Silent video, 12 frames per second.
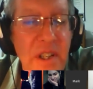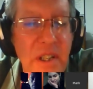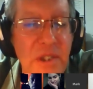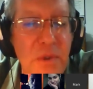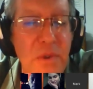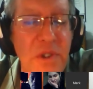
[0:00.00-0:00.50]

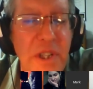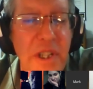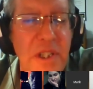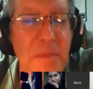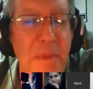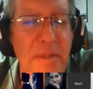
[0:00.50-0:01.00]
As soon as it
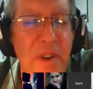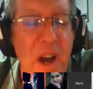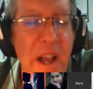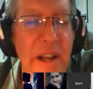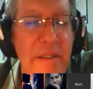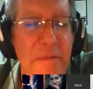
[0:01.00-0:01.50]
gets above a
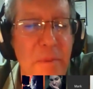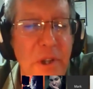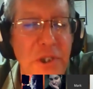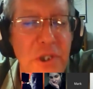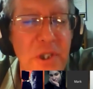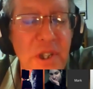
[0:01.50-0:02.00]
high enough
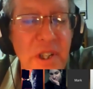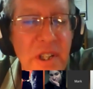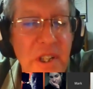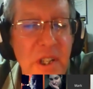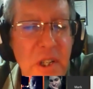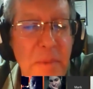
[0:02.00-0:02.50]
pressure,
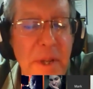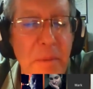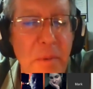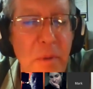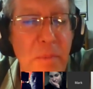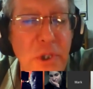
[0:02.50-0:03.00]
to be
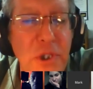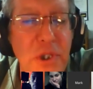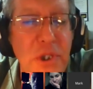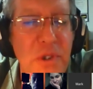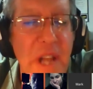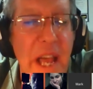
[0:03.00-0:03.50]
able to push
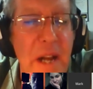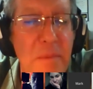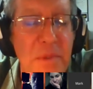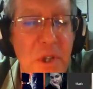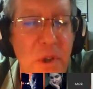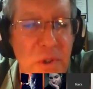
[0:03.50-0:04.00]
those
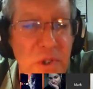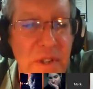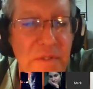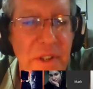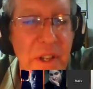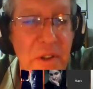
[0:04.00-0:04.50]
atoms close
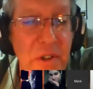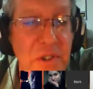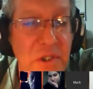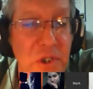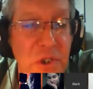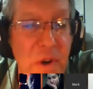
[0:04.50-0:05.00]
enough together
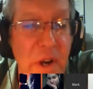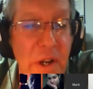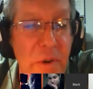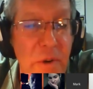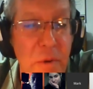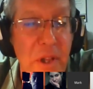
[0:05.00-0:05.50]
because they're trying
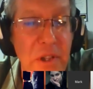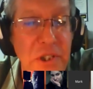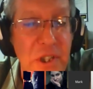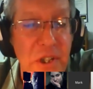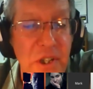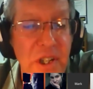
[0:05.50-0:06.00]
to repel
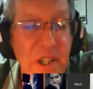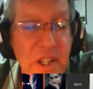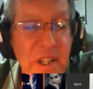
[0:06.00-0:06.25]
each other.